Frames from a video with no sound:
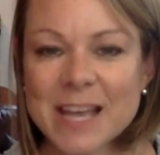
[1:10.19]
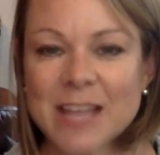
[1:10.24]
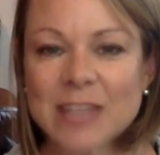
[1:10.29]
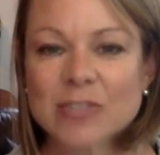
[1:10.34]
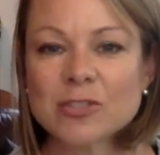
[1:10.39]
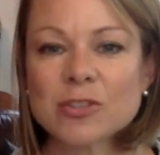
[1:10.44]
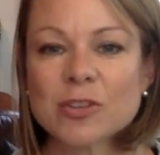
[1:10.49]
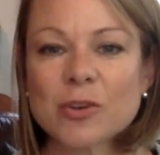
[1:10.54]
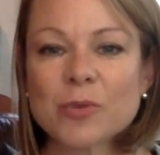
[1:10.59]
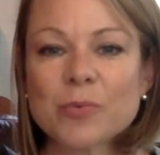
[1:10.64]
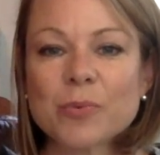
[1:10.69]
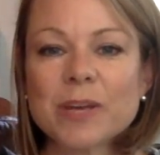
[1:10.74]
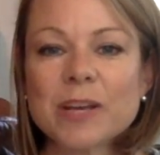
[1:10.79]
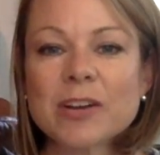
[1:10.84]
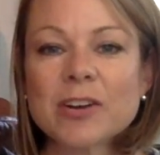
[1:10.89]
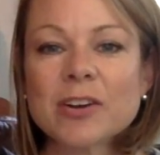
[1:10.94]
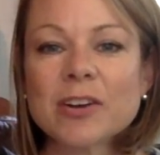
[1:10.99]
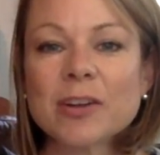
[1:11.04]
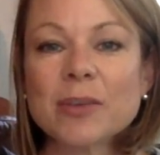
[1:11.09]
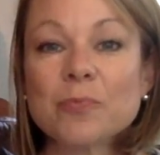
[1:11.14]
And so
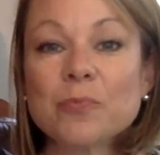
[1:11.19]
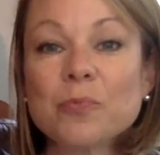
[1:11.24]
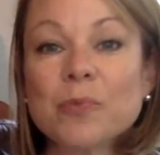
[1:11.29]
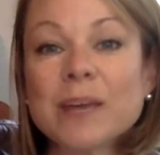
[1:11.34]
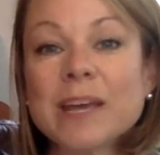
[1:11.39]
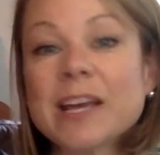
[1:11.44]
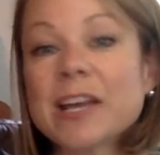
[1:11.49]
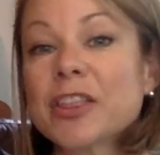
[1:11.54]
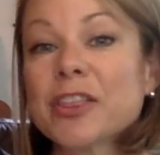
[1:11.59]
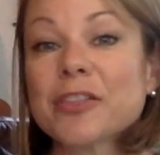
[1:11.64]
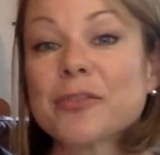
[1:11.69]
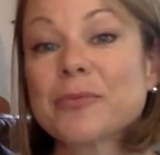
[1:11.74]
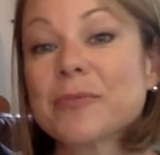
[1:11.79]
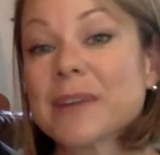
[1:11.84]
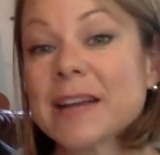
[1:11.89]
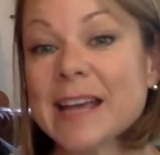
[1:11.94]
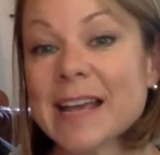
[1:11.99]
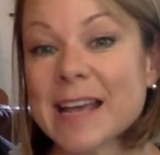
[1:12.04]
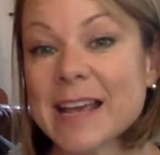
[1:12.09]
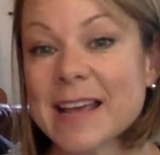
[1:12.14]
we are in week
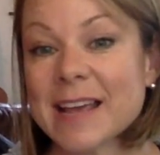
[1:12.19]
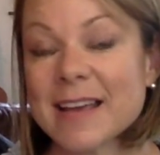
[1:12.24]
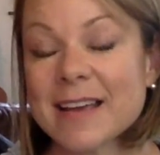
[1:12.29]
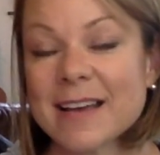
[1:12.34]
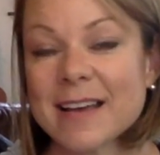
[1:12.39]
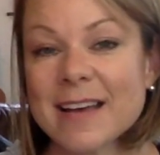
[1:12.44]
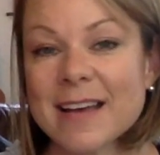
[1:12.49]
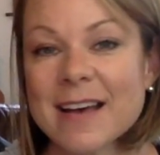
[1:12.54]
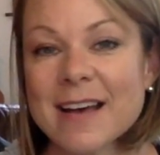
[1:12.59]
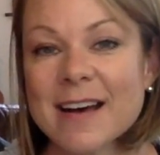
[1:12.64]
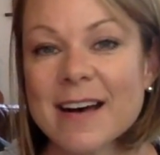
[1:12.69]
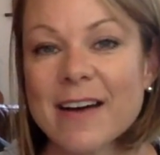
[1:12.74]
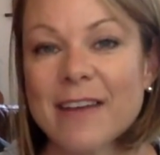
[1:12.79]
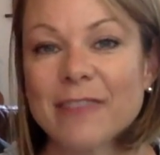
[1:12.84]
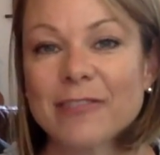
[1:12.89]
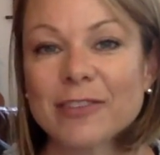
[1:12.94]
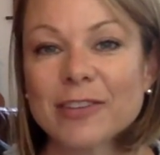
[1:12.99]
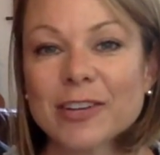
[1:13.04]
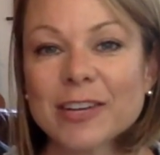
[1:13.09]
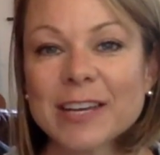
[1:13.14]
three
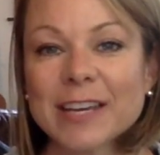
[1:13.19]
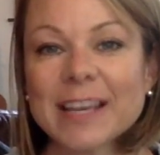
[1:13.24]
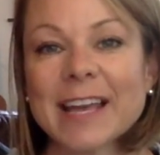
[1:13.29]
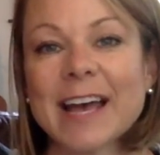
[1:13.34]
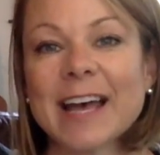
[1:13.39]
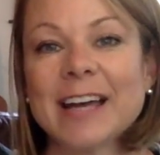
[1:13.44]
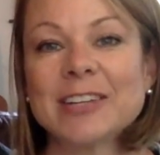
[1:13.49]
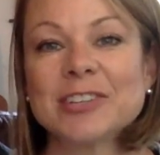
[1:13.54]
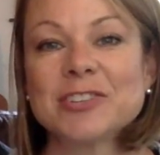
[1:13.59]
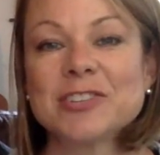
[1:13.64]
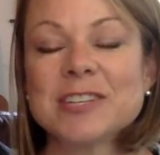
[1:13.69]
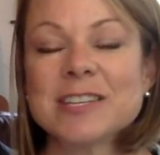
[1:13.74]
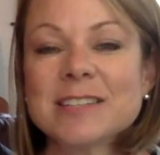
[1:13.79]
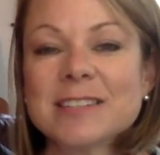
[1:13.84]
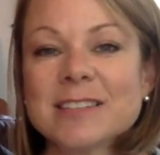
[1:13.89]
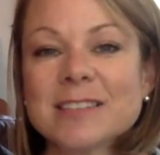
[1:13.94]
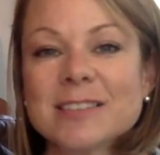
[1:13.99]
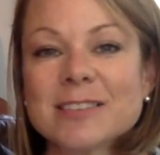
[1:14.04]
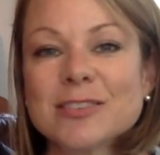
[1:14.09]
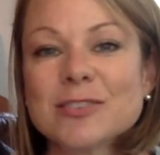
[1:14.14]
of looking at
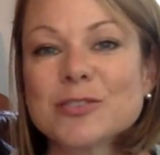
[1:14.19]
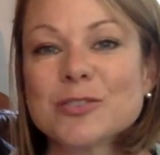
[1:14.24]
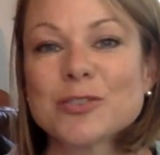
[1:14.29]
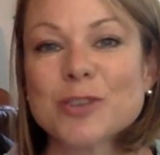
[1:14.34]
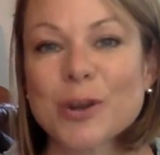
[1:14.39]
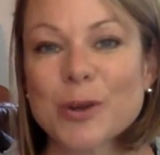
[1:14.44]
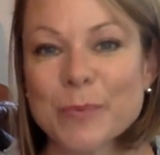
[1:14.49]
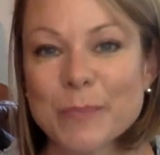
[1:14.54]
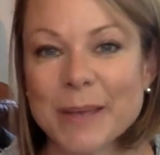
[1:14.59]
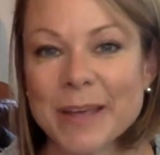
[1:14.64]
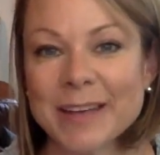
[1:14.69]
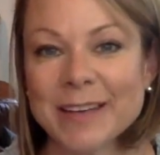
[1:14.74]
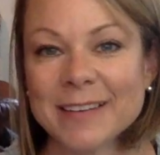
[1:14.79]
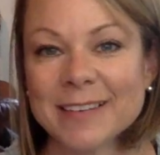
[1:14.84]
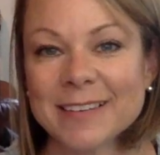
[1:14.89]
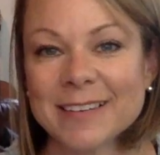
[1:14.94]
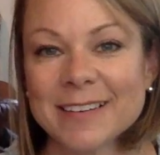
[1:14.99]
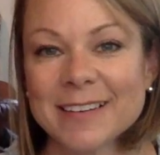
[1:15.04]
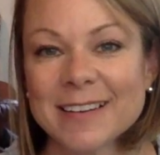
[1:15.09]
Jesus's sermon